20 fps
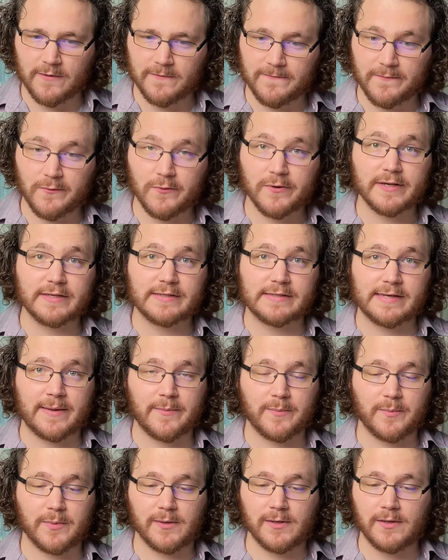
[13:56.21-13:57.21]
For
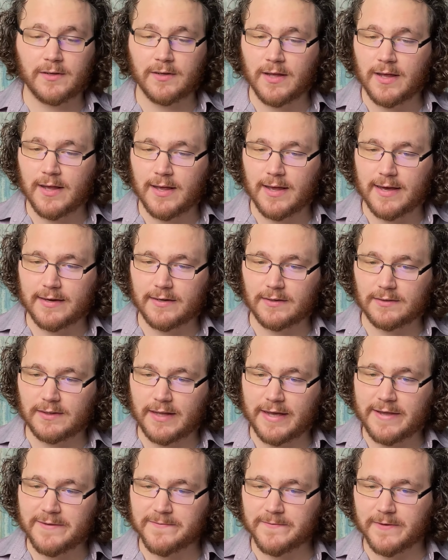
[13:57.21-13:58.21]
example, at a
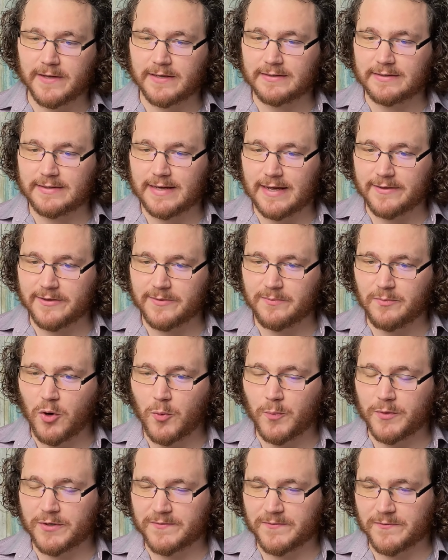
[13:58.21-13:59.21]
life and death
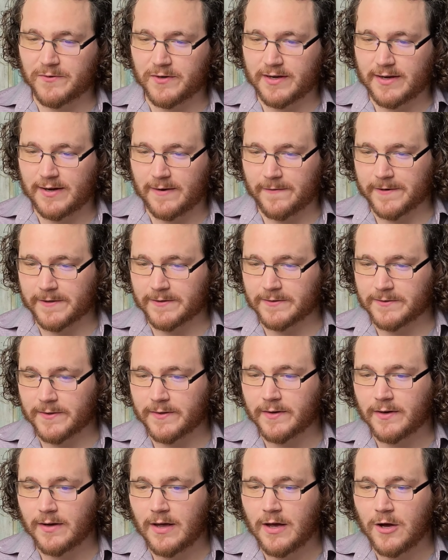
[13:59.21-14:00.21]
moment for a
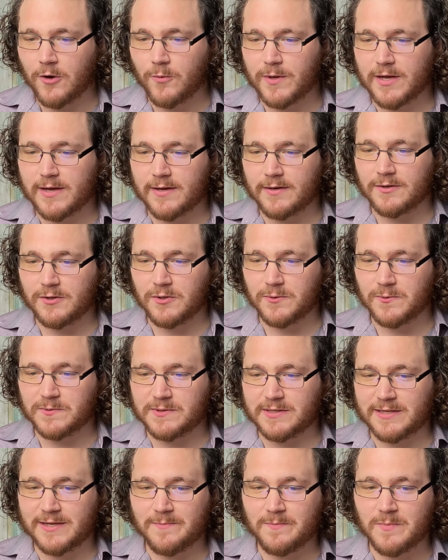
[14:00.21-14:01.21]
character, we can
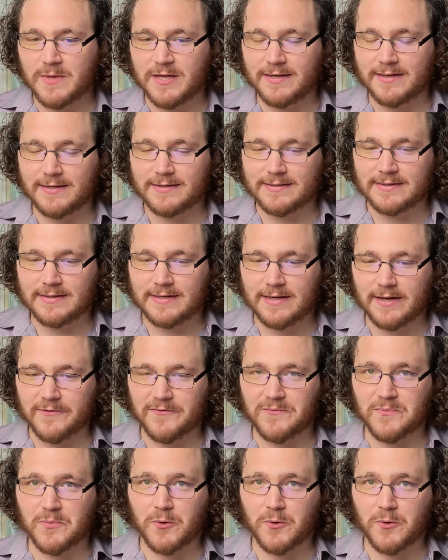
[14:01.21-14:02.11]
use immediacy of